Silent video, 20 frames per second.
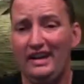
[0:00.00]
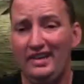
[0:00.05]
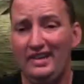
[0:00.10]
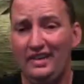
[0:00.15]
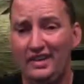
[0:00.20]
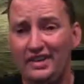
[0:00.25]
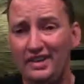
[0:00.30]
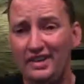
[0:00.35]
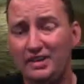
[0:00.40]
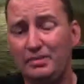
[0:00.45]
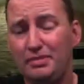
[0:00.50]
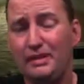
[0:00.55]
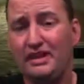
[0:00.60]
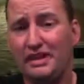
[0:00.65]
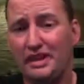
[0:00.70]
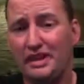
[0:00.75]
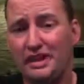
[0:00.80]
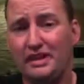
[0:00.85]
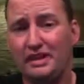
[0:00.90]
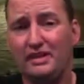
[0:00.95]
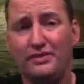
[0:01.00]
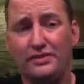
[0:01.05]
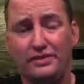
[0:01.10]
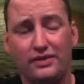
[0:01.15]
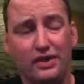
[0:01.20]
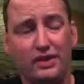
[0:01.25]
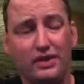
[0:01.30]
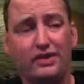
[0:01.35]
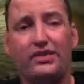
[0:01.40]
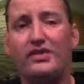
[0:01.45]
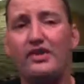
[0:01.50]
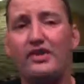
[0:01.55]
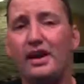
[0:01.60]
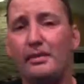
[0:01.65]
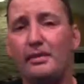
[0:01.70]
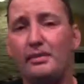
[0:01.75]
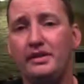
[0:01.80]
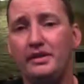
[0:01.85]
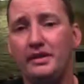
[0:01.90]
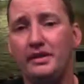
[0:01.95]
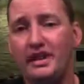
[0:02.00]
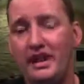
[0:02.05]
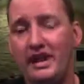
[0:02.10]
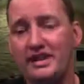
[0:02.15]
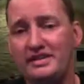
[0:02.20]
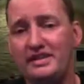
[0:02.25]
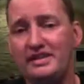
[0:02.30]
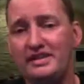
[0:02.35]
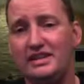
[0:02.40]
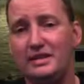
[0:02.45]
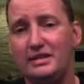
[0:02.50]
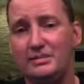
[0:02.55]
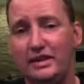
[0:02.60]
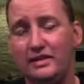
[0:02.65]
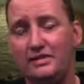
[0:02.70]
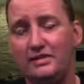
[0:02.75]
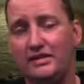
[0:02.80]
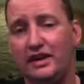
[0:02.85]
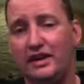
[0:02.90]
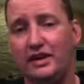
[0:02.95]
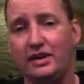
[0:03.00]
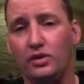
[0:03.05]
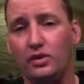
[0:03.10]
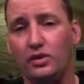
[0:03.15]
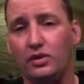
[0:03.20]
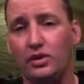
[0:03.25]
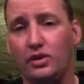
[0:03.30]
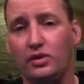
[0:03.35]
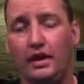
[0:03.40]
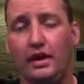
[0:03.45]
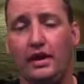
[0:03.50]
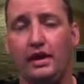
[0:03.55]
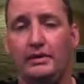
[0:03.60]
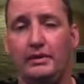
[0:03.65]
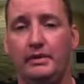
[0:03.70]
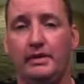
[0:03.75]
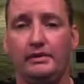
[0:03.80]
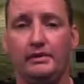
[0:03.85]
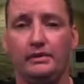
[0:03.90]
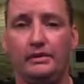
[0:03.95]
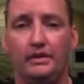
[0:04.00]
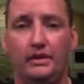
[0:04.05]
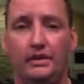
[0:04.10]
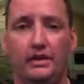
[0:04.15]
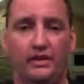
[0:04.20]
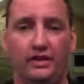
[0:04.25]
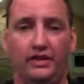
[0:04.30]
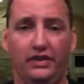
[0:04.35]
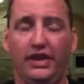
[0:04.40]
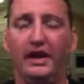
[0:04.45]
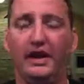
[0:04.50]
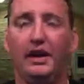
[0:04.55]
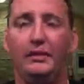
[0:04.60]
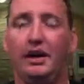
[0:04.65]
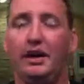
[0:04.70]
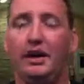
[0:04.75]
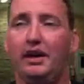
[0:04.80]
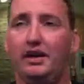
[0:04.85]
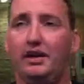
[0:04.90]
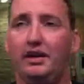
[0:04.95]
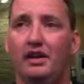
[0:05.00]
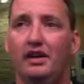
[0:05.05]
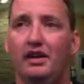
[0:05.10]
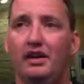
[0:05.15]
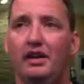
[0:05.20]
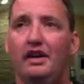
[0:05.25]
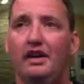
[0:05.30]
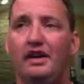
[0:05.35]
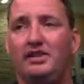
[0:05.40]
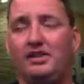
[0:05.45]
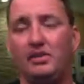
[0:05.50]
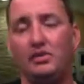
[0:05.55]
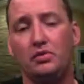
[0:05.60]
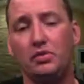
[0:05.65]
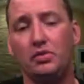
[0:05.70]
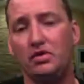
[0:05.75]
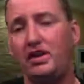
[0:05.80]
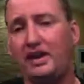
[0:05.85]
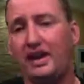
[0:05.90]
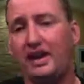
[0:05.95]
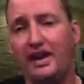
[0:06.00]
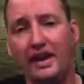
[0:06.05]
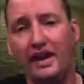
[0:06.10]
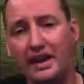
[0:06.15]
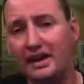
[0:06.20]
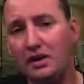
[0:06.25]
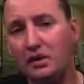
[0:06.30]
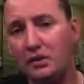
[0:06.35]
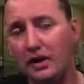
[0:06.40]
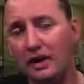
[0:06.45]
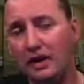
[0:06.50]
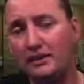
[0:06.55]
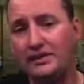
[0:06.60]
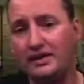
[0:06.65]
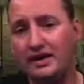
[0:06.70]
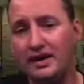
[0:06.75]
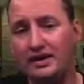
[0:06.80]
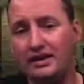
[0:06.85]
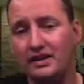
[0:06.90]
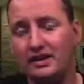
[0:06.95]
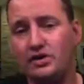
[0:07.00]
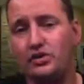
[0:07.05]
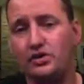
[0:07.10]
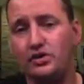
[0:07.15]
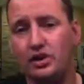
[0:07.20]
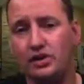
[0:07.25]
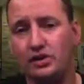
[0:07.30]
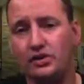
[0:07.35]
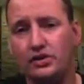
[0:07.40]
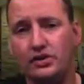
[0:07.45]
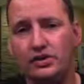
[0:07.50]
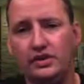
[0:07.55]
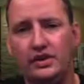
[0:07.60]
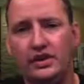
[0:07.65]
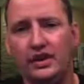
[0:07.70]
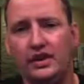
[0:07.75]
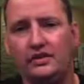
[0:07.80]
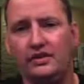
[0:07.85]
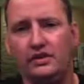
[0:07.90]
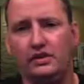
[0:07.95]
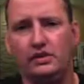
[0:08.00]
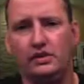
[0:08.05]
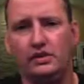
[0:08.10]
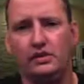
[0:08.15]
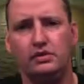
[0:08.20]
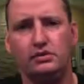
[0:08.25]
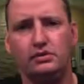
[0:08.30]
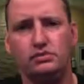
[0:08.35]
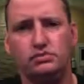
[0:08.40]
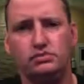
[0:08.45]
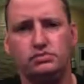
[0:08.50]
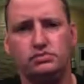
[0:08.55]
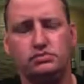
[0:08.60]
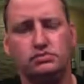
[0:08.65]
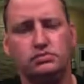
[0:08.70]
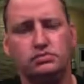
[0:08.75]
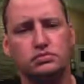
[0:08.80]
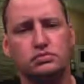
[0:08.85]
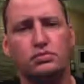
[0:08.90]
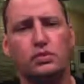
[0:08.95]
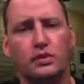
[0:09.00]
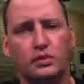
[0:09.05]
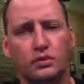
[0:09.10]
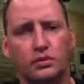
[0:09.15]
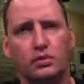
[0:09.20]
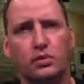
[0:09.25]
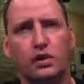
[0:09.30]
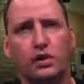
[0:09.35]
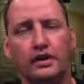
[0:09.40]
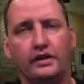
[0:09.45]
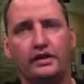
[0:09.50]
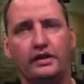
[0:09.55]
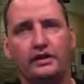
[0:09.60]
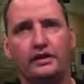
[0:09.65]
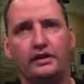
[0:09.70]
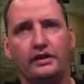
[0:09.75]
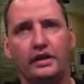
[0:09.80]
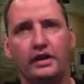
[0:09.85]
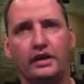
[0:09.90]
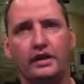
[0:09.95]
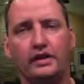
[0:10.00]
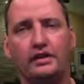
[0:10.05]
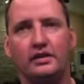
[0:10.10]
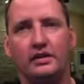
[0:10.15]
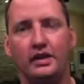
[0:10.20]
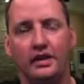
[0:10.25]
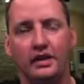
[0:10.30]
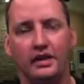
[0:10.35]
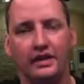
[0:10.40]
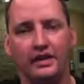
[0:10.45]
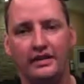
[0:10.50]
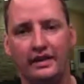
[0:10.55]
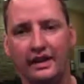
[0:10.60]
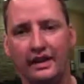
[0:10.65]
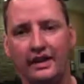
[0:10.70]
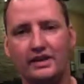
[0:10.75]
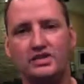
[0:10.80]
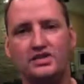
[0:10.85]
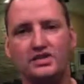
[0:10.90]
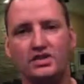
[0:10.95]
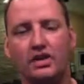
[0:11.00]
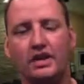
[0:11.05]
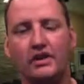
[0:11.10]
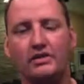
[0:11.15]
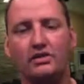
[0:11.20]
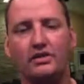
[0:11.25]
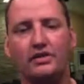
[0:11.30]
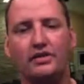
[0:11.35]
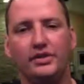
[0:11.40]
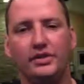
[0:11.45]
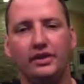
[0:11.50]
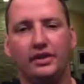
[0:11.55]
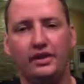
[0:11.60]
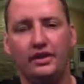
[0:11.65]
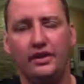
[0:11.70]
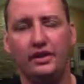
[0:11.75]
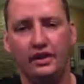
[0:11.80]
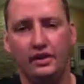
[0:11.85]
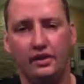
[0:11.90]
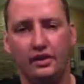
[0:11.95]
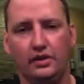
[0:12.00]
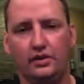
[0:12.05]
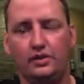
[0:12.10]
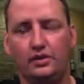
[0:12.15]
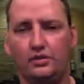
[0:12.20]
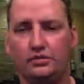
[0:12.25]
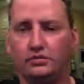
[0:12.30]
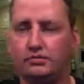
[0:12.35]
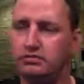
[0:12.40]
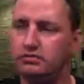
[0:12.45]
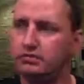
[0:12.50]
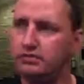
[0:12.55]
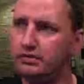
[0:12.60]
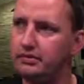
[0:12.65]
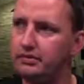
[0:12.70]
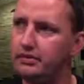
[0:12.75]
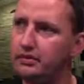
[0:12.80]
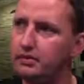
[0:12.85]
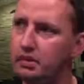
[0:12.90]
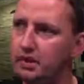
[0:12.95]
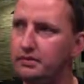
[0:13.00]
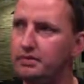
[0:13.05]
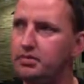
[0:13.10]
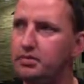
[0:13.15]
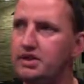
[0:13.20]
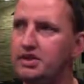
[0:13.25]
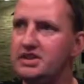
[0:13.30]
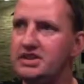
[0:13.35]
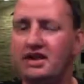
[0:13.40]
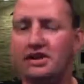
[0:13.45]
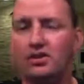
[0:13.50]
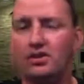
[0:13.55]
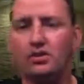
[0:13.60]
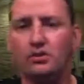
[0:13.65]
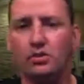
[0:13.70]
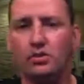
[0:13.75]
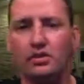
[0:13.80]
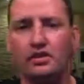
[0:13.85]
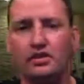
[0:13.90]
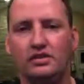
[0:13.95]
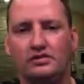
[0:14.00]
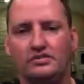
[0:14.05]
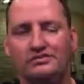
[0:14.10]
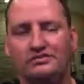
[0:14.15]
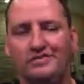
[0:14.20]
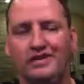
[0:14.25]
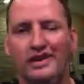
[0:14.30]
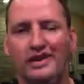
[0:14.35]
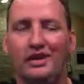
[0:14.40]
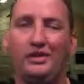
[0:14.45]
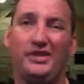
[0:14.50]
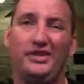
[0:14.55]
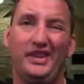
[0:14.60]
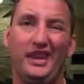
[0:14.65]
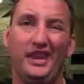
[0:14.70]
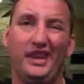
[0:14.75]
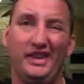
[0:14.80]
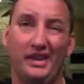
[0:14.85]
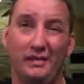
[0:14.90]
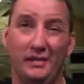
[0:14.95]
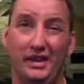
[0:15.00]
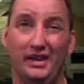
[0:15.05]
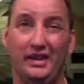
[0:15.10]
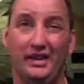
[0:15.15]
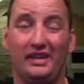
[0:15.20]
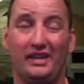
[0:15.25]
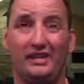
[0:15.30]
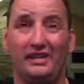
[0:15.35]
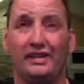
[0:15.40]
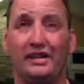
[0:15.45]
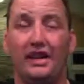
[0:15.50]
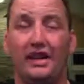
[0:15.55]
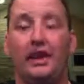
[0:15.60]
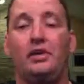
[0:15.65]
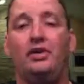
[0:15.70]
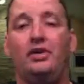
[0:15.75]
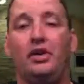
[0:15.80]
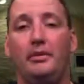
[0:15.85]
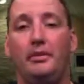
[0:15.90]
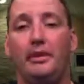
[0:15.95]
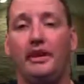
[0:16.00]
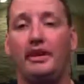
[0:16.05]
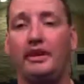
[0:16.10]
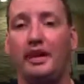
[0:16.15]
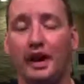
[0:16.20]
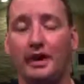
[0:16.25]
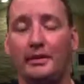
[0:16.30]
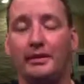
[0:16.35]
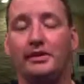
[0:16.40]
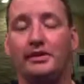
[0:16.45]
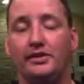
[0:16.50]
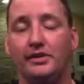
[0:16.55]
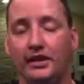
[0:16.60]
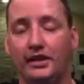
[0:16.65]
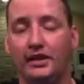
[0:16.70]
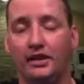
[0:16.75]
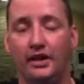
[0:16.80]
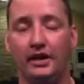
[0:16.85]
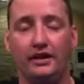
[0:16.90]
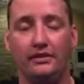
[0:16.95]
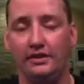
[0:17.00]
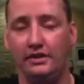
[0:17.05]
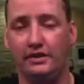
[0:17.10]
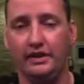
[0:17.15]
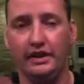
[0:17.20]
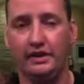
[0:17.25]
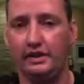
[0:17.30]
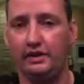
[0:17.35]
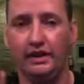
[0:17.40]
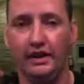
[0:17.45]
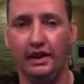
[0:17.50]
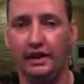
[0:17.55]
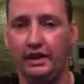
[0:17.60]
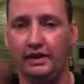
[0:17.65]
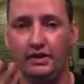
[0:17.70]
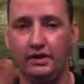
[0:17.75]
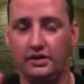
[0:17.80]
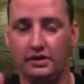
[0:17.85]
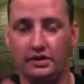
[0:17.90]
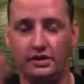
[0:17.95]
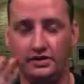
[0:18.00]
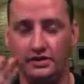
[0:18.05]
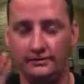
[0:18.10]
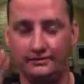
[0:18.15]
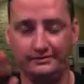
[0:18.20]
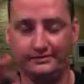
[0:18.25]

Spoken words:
Could this be kind of the first step into HTTP finally going away? I mean, if you think about it, is there really any website that you go to today that you wouldn't want that extra level of security that, you wouldn't appreciate a little more, I don't want to say anonymity, because you can't really be anonymous on the internet. If you think you can, you're just